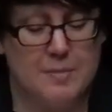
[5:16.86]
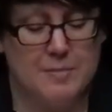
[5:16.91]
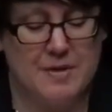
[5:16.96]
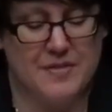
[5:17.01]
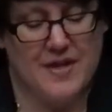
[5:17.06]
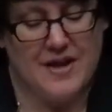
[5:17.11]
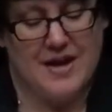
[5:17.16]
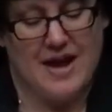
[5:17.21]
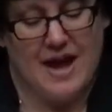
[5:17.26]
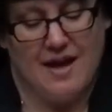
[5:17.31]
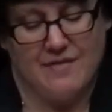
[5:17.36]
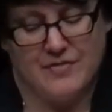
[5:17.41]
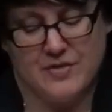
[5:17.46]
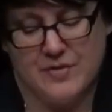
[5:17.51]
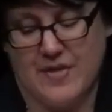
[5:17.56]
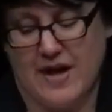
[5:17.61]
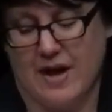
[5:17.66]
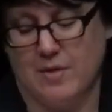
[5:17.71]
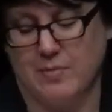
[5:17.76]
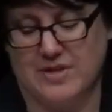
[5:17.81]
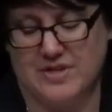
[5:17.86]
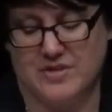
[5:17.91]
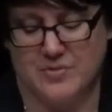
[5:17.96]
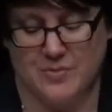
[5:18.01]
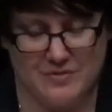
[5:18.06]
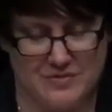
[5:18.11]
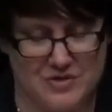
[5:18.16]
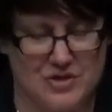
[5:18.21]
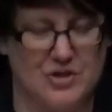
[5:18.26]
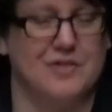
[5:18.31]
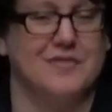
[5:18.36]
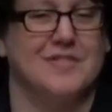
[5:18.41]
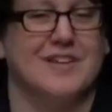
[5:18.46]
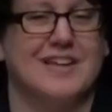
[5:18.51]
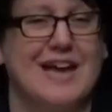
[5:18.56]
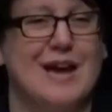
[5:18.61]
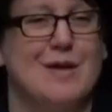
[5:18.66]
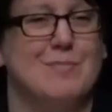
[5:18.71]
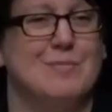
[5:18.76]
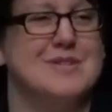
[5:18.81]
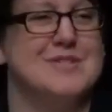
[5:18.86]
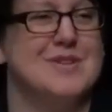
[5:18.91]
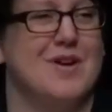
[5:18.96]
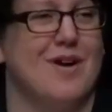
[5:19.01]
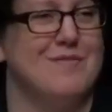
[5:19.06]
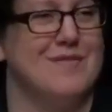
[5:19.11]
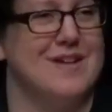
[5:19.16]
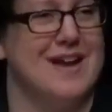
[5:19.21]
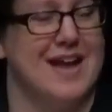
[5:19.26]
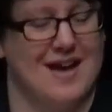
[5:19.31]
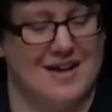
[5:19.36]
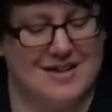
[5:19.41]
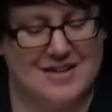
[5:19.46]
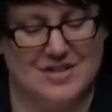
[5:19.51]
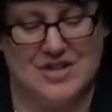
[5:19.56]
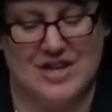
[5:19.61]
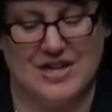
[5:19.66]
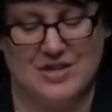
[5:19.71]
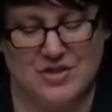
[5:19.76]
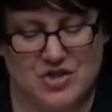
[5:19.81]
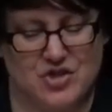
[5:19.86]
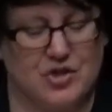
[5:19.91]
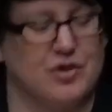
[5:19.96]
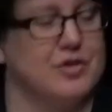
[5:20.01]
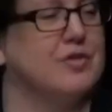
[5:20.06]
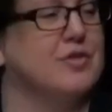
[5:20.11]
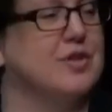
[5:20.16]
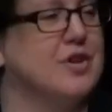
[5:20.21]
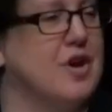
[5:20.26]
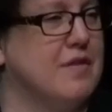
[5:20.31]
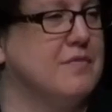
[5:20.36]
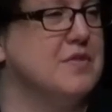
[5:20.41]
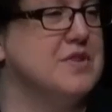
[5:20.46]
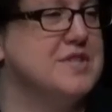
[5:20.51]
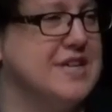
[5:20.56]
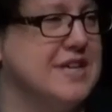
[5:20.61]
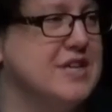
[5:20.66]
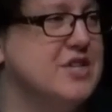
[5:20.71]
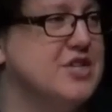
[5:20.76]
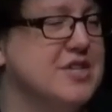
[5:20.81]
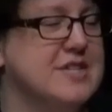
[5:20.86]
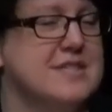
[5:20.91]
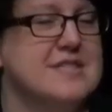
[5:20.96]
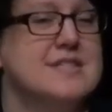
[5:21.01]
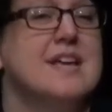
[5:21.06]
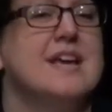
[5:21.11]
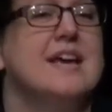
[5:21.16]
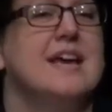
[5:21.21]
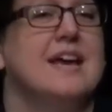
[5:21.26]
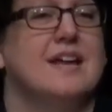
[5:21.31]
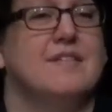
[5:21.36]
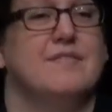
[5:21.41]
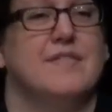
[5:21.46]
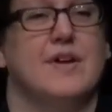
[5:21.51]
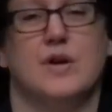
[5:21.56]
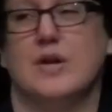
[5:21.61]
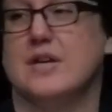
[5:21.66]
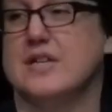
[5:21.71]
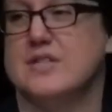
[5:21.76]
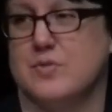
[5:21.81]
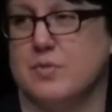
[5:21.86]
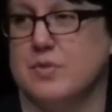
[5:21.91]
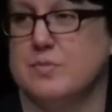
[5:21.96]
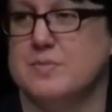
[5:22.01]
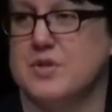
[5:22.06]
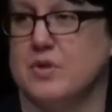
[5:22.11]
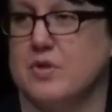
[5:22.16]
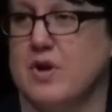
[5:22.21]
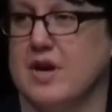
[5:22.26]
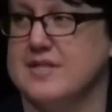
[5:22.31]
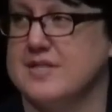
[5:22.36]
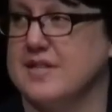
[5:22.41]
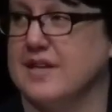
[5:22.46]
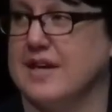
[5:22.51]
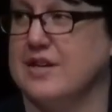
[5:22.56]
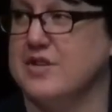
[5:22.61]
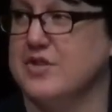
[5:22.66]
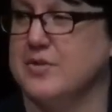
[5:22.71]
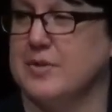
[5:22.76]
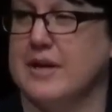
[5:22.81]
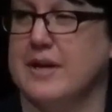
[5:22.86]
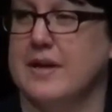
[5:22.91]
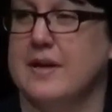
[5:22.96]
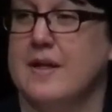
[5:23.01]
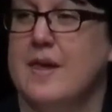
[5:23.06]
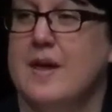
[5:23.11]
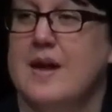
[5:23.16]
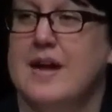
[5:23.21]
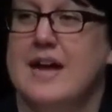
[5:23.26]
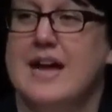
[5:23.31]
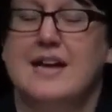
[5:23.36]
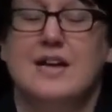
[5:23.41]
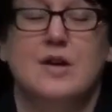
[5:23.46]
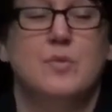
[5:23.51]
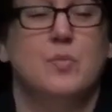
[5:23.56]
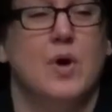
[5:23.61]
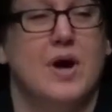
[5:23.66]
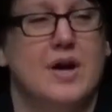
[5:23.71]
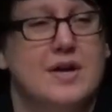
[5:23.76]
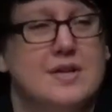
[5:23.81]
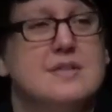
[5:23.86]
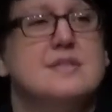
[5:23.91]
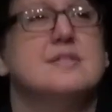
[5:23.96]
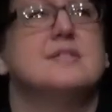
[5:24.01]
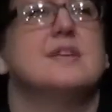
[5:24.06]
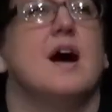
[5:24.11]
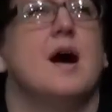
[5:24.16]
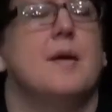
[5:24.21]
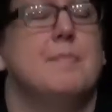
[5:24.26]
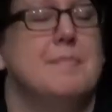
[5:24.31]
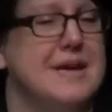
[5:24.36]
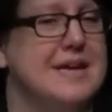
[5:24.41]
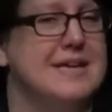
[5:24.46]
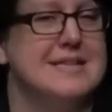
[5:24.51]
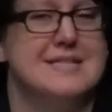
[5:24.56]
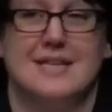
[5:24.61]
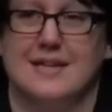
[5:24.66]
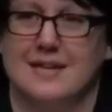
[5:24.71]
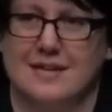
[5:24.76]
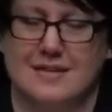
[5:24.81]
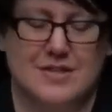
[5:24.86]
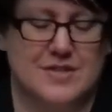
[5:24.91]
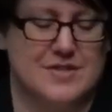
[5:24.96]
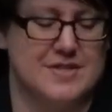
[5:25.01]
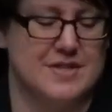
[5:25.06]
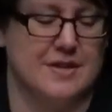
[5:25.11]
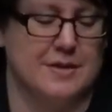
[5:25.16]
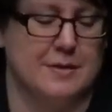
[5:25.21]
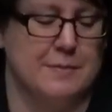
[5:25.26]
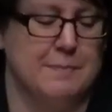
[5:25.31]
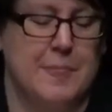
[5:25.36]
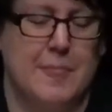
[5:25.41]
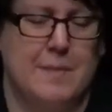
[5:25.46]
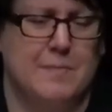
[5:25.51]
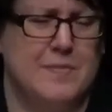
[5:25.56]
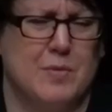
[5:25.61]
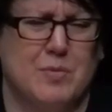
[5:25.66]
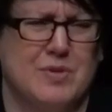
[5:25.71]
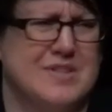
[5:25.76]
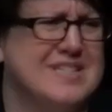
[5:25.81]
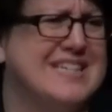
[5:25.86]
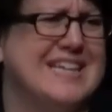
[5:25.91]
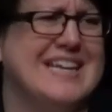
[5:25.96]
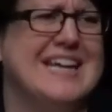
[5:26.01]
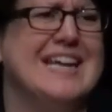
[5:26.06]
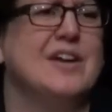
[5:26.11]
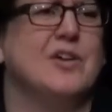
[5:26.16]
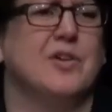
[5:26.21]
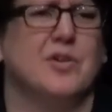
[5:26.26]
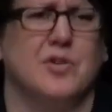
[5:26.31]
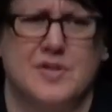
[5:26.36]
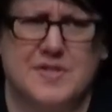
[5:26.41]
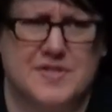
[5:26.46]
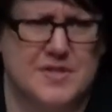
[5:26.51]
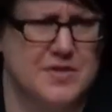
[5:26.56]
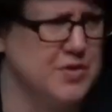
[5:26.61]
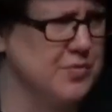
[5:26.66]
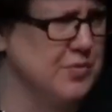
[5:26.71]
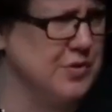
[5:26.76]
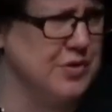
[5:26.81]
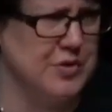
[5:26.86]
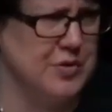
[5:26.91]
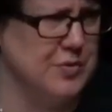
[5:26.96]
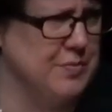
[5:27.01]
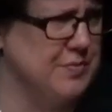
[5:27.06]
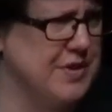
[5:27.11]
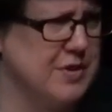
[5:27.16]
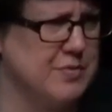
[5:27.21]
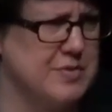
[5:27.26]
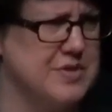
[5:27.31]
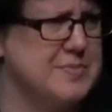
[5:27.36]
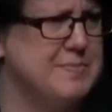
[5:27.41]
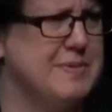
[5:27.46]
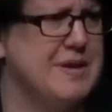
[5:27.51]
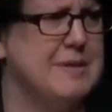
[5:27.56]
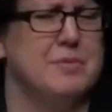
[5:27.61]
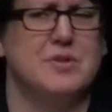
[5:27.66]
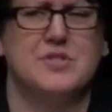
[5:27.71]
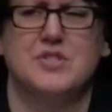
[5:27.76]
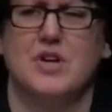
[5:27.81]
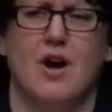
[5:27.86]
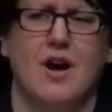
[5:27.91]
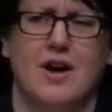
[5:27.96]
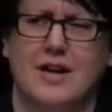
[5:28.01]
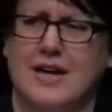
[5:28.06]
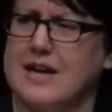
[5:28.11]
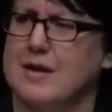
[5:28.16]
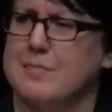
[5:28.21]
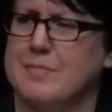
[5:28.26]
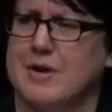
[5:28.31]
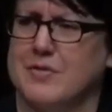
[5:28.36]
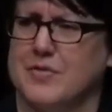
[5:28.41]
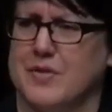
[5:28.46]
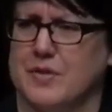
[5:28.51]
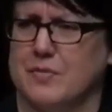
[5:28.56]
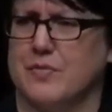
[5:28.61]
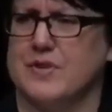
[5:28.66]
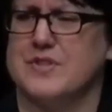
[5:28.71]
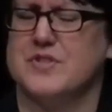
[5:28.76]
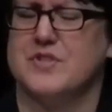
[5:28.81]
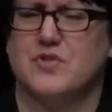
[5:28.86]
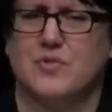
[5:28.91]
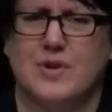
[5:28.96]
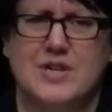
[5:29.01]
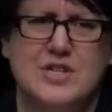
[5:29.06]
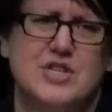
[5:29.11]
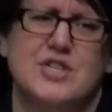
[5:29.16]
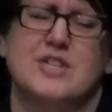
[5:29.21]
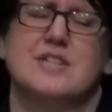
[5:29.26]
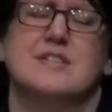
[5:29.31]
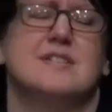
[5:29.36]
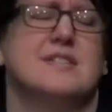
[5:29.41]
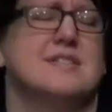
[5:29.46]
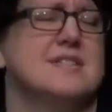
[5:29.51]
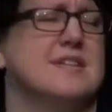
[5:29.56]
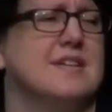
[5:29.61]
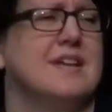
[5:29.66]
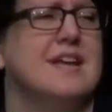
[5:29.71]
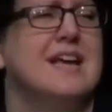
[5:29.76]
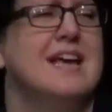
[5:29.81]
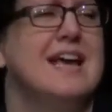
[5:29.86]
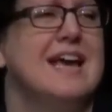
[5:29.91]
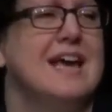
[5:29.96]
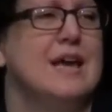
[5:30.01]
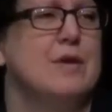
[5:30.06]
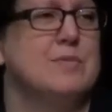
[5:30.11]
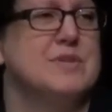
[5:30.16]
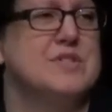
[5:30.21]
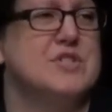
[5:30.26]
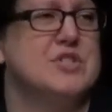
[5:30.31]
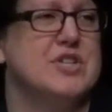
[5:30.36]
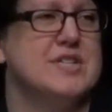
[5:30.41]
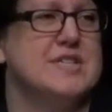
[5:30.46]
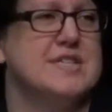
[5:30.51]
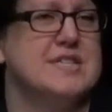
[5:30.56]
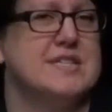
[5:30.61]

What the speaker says: but then after that, we sort of turned the cameras off and had internal conversations in various rooms across the country. And it was amazing. There were tears in the room. There was people talking about their frustrations, and it was